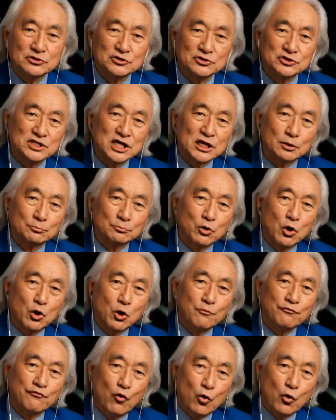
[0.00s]
The most
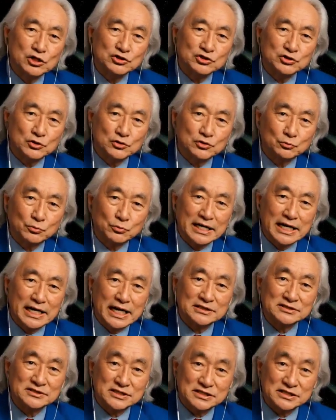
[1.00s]
recognizable one would
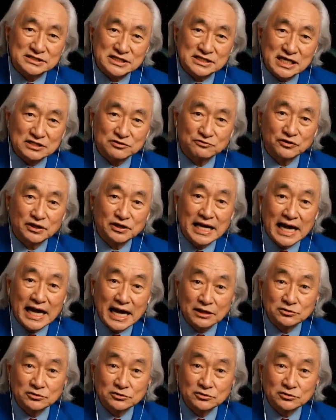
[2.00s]
be Pluto.